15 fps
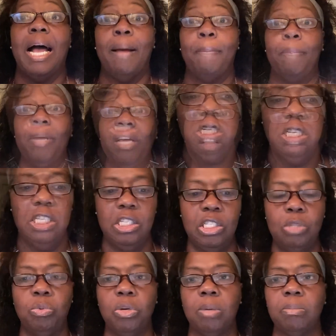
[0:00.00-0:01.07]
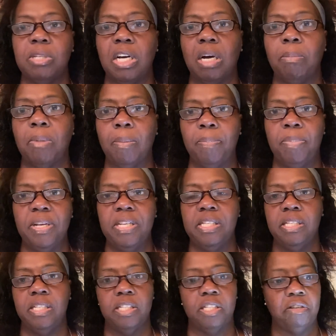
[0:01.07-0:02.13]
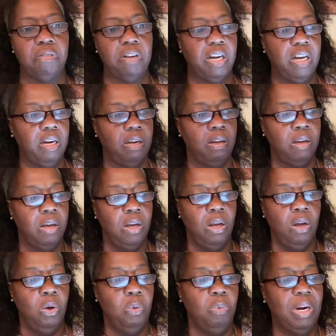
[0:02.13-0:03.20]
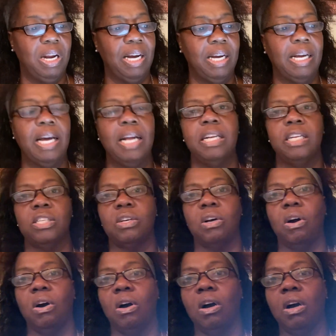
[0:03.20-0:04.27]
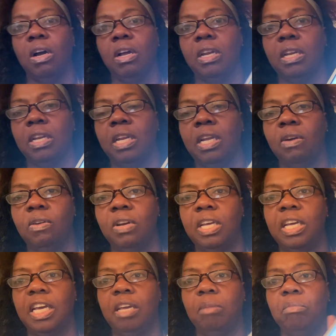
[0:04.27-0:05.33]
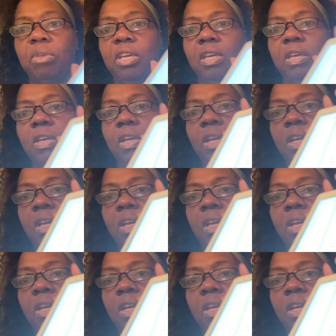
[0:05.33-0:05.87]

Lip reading: this is what I'm talking about, business credit. When I got this card, they only gave me